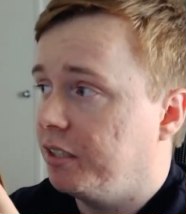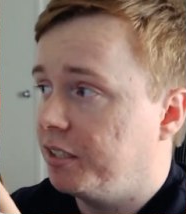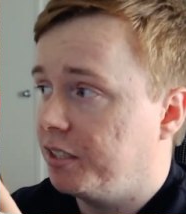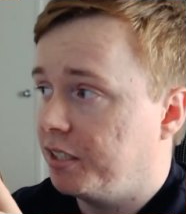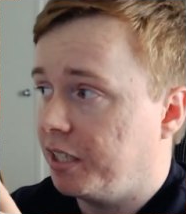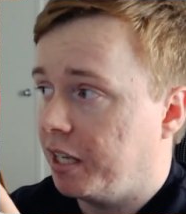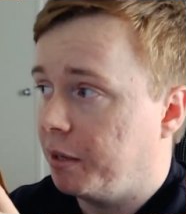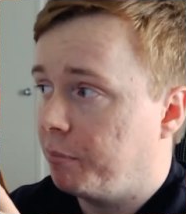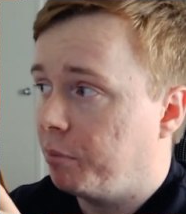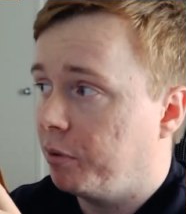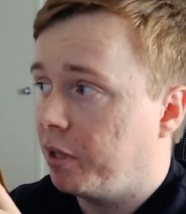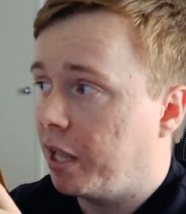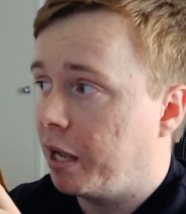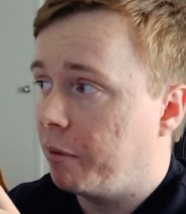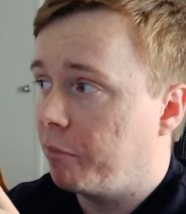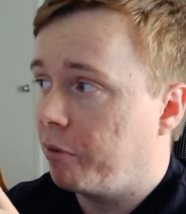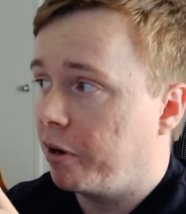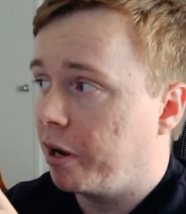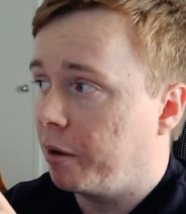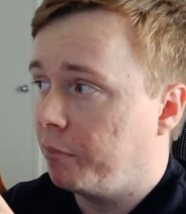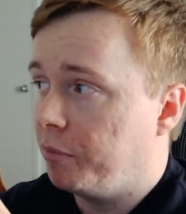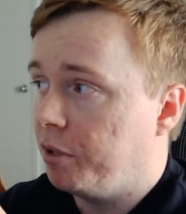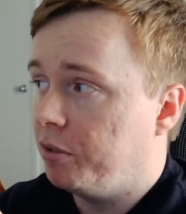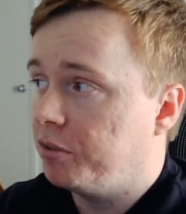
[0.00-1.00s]
sample
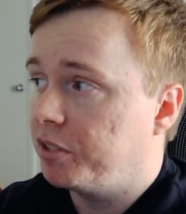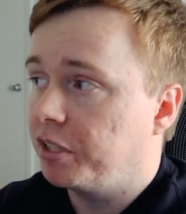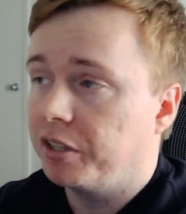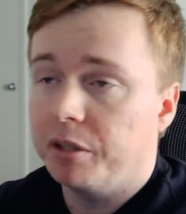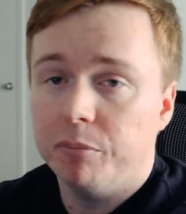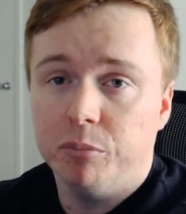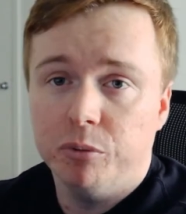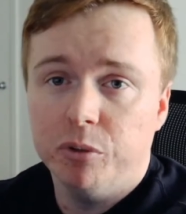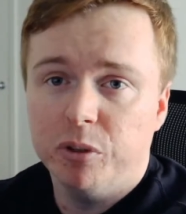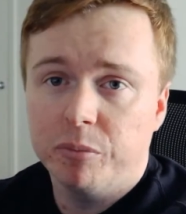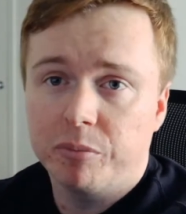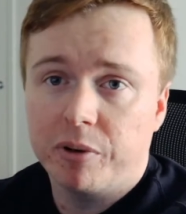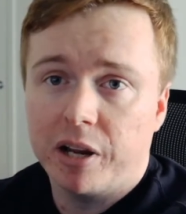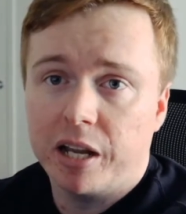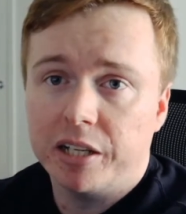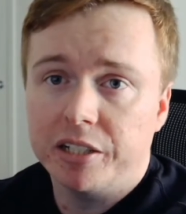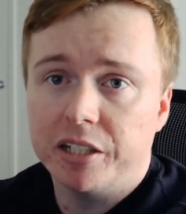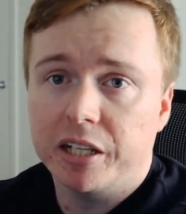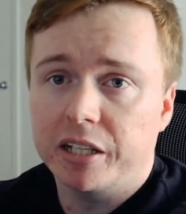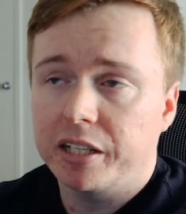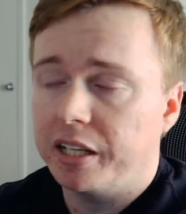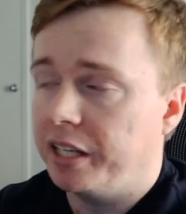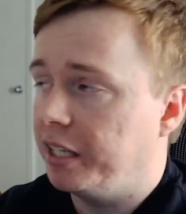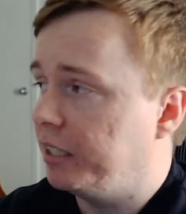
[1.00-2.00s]
library I'm using, the Pool
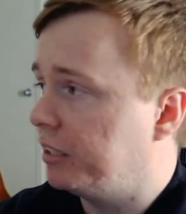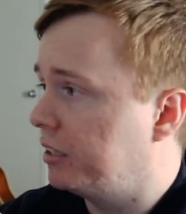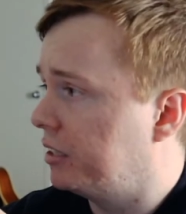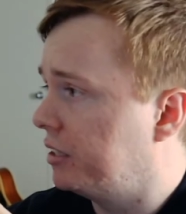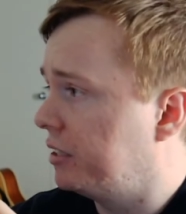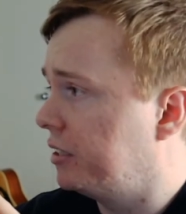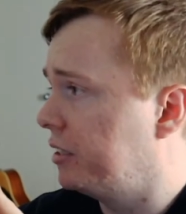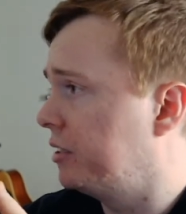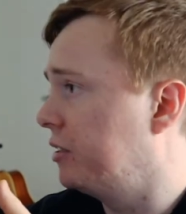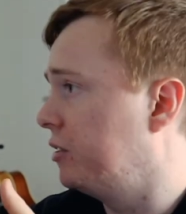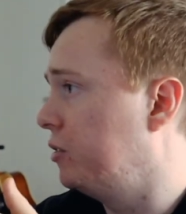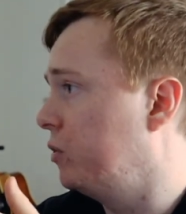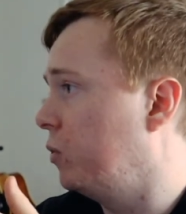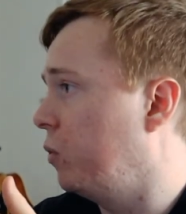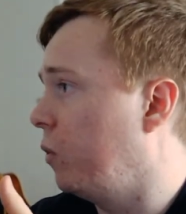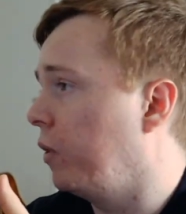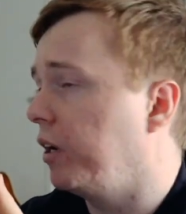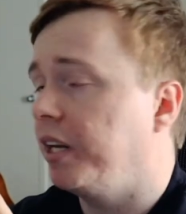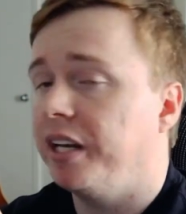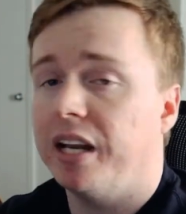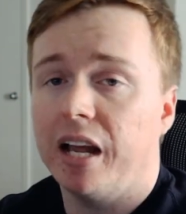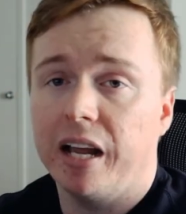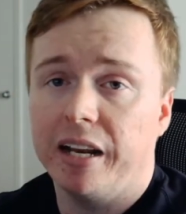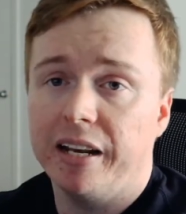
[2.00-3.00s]
Project, it's
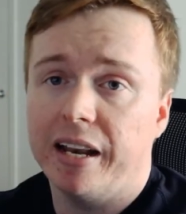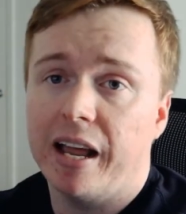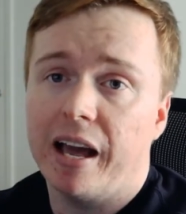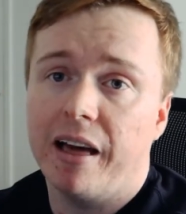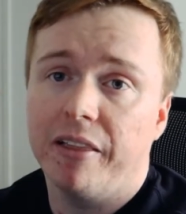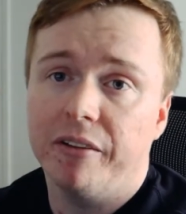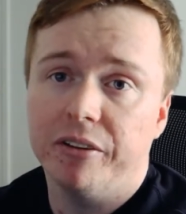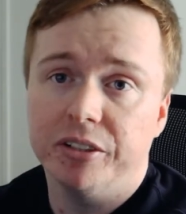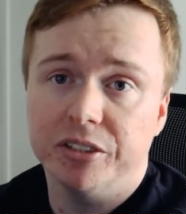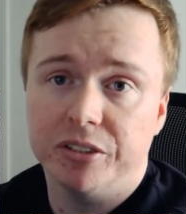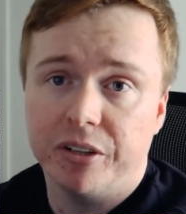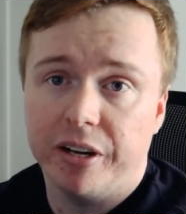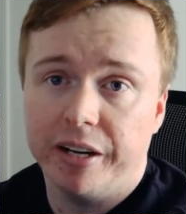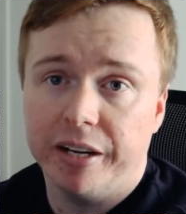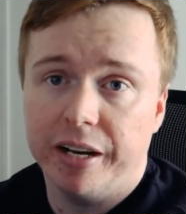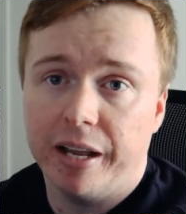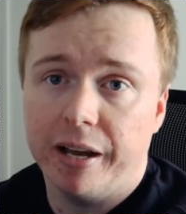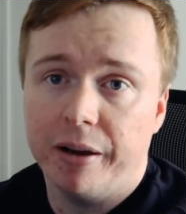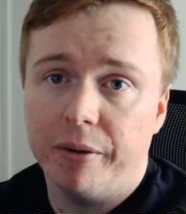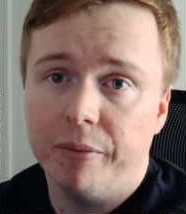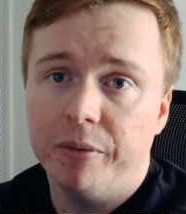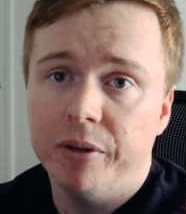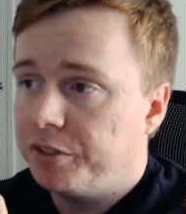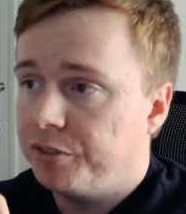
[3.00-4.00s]
$29 right now.